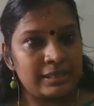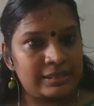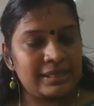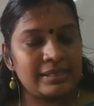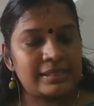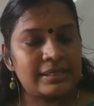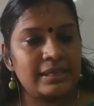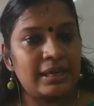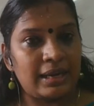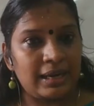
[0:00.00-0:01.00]
just
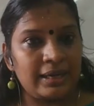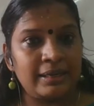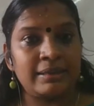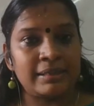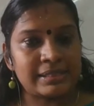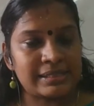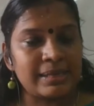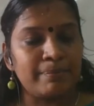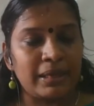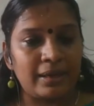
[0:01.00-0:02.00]
like
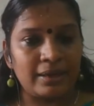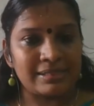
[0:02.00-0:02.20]
simple